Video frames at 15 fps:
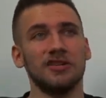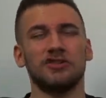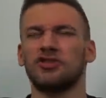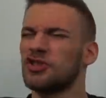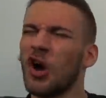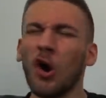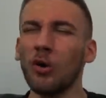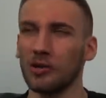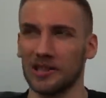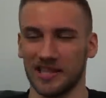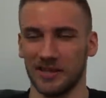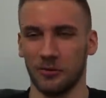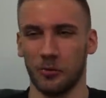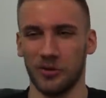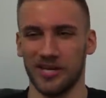totally
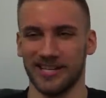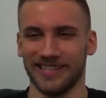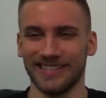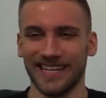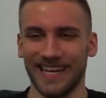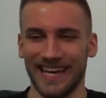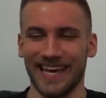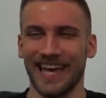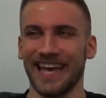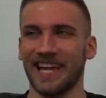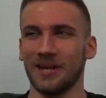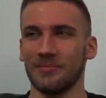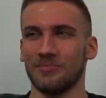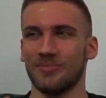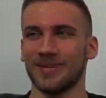weird and a
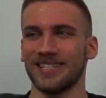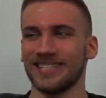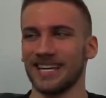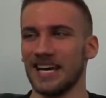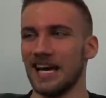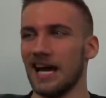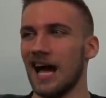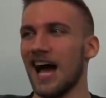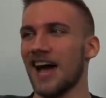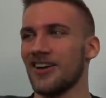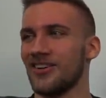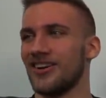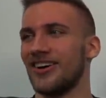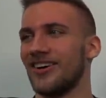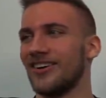bit, I don't
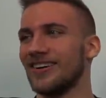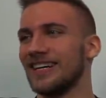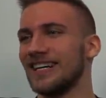know.